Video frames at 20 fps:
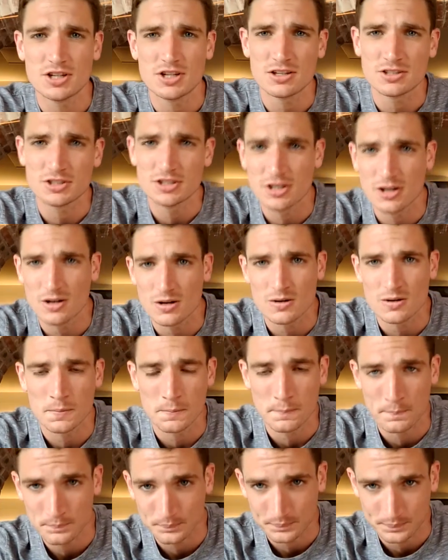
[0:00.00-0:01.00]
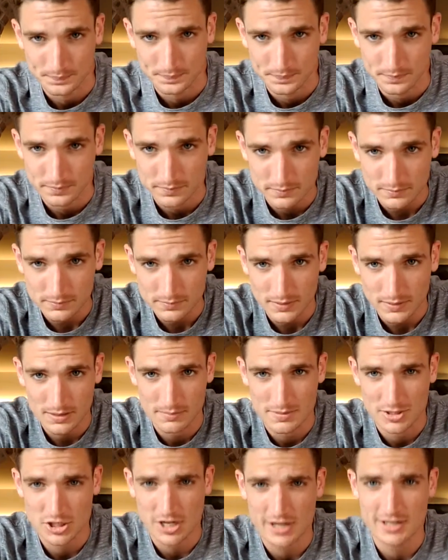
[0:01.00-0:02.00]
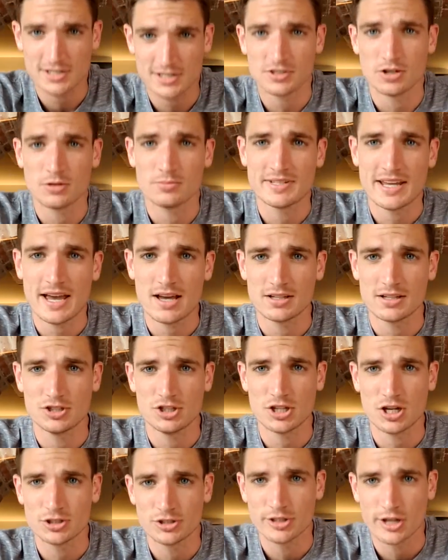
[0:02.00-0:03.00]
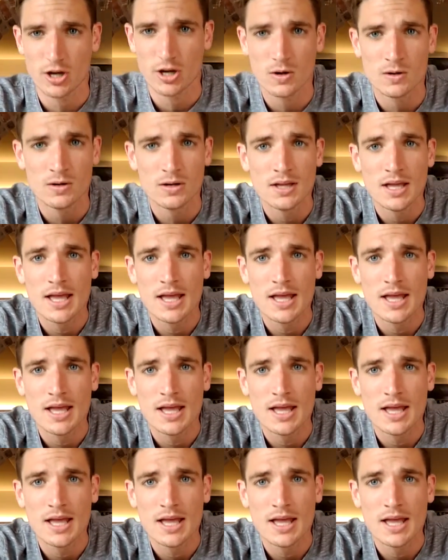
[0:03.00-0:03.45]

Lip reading: Zhengzhou.My Chinese hometown in Zhengzhou,